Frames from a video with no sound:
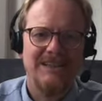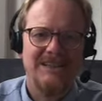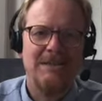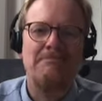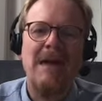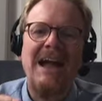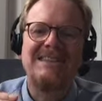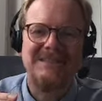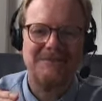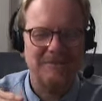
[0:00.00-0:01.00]

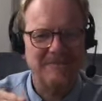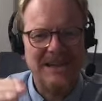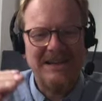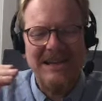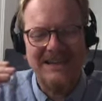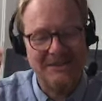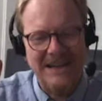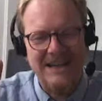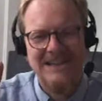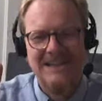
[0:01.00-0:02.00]
maximum that,
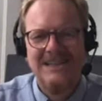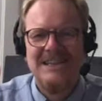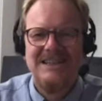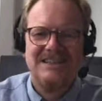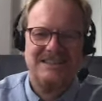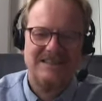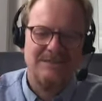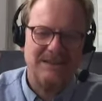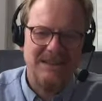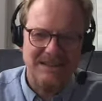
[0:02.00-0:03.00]
okay,
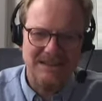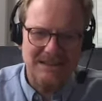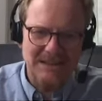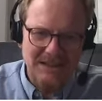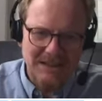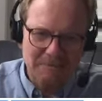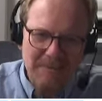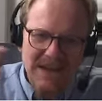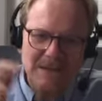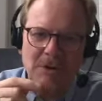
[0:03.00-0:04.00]
so the
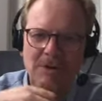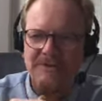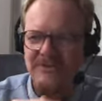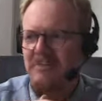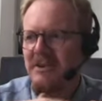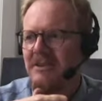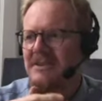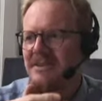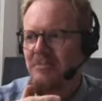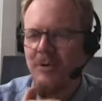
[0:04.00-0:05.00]
minimum of empirical
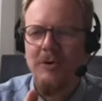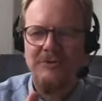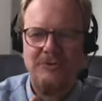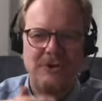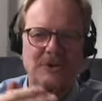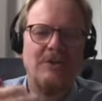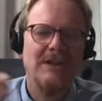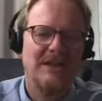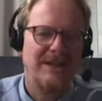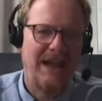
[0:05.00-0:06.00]
support for your
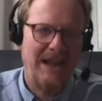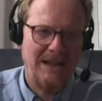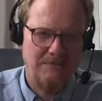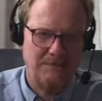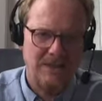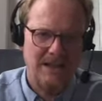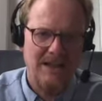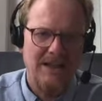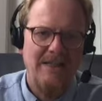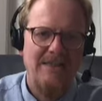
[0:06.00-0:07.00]
claim
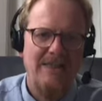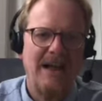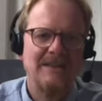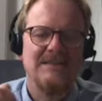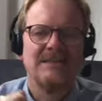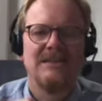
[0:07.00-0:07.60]
that